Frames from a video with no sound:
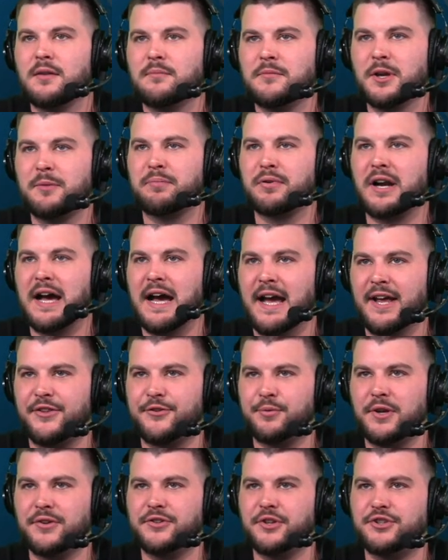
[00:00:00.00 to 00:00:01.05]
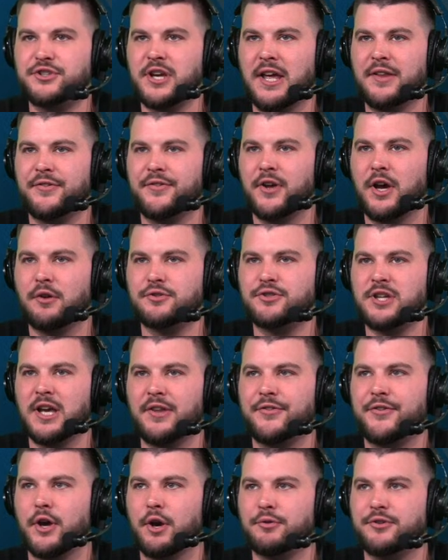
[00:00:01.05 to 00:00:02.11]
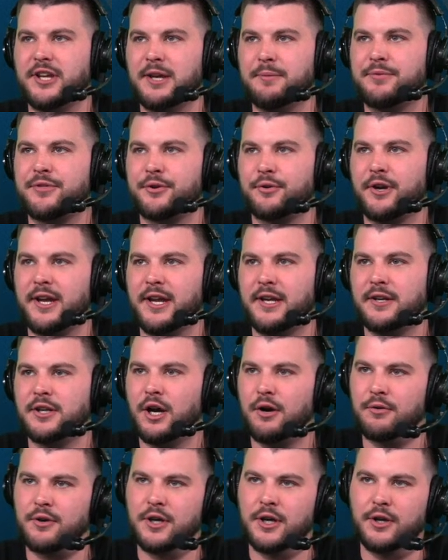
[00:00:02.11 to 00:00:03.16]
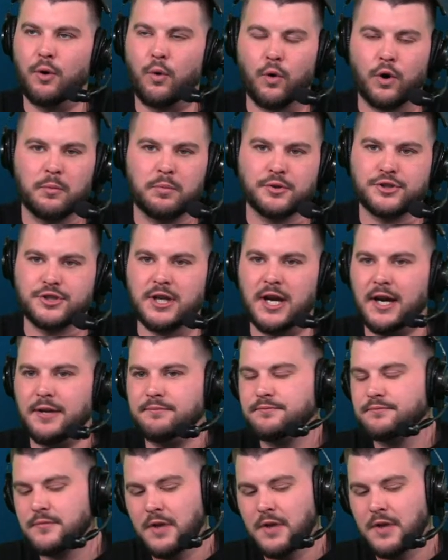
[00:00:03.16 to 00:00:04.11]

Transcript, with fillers: McBride swings to Chenzo. Chenzo, deep three. No good. Horrible shot.